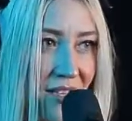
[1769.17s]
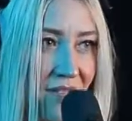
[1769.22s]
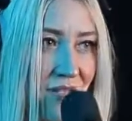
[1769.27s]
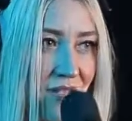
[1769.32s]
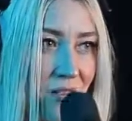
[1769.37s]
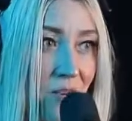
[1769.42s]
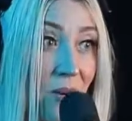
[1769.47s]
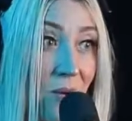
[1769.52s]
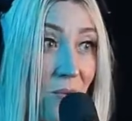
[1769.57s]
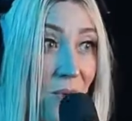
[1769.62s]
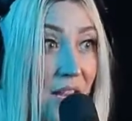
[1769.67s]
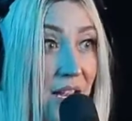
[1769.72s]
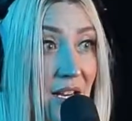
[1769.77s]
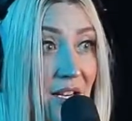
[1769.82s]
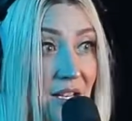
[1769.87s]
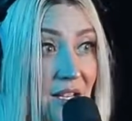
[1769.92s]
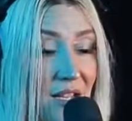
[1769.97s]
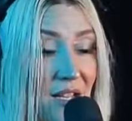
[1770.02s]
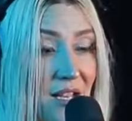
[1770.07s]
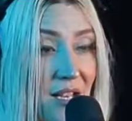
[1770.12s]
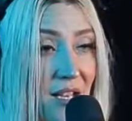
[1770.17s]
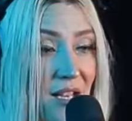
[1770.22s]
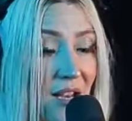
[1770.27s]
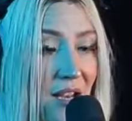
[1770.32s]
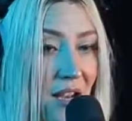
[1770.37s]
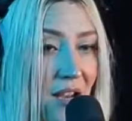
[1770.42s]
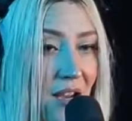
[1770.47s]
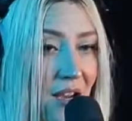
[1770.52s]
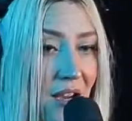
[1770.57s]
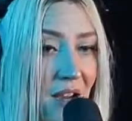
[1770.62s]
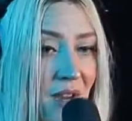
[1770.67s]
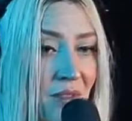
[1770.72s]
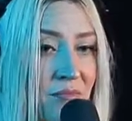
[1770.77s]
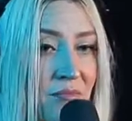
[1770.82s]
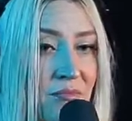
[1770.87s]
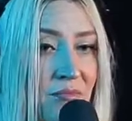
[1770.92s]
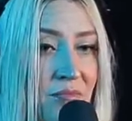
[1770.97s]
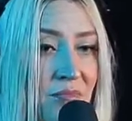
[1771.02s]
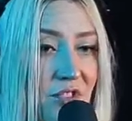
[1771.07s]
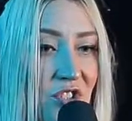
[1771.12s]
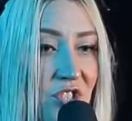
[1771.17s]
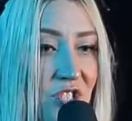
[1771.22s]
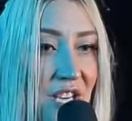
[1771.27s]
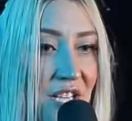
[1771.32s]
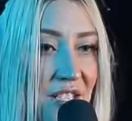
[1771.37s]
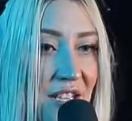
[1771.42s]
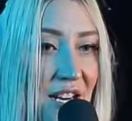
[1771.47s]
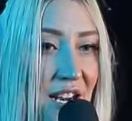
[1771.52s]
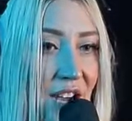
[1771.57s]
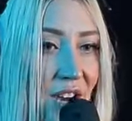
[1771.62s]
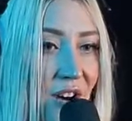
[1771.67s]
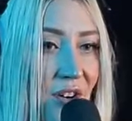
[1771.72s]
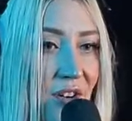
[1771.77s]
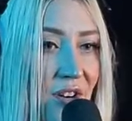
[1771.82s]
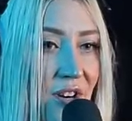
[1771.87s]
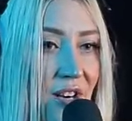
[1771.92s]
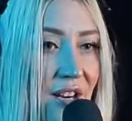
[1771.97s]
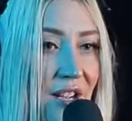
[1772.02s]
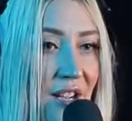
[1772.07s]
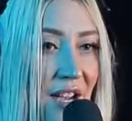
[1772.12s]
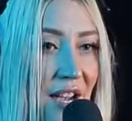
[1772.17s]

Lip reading: So I went, checked it out,